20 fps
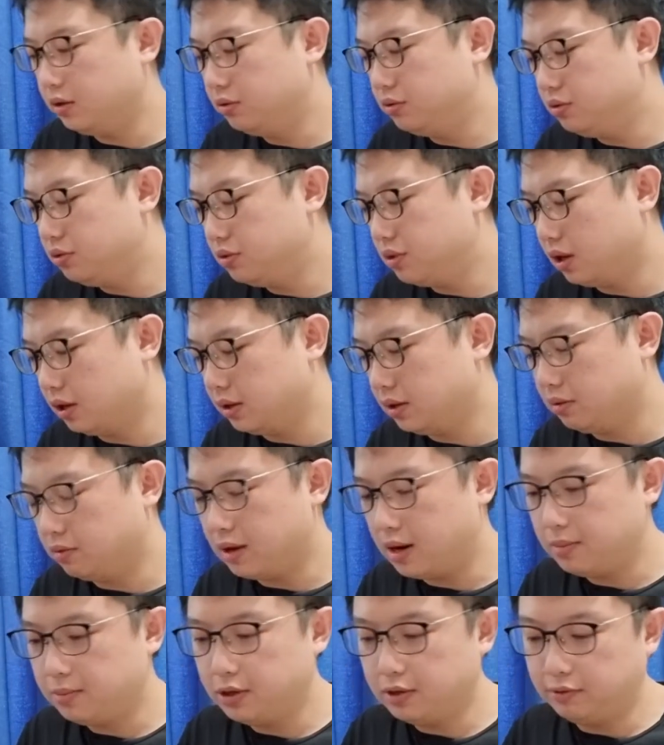glue on the
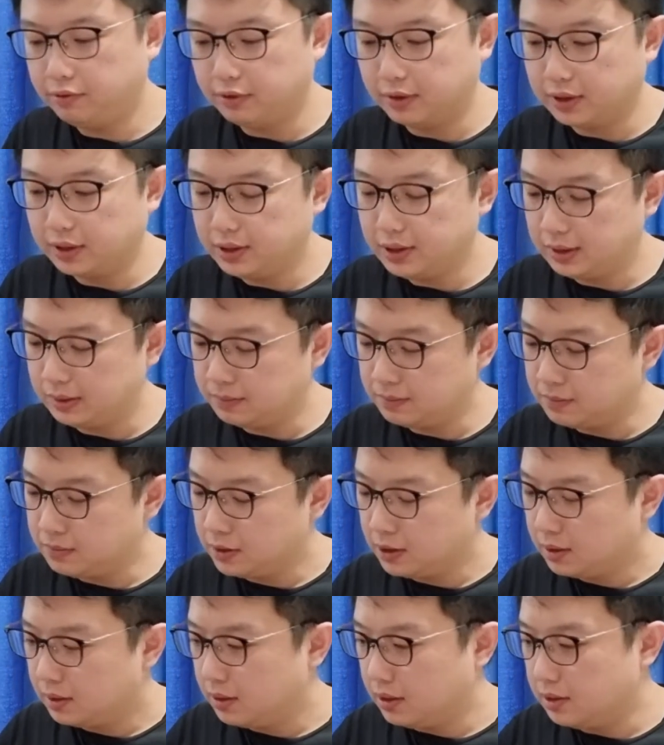rubber first
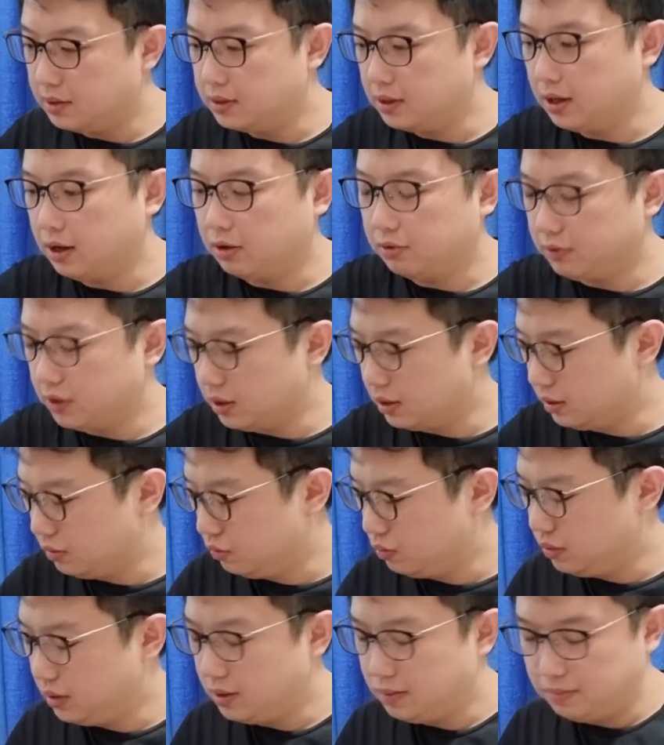instead of the
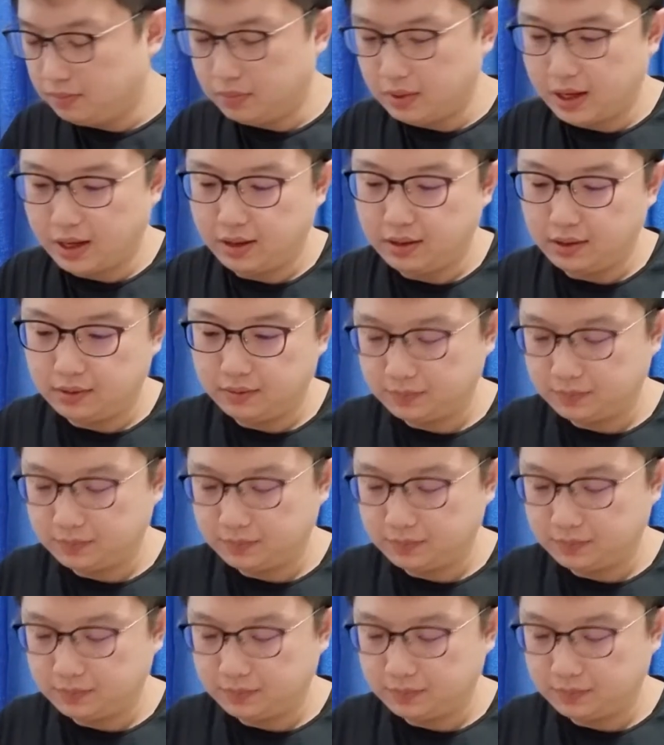wooden blade.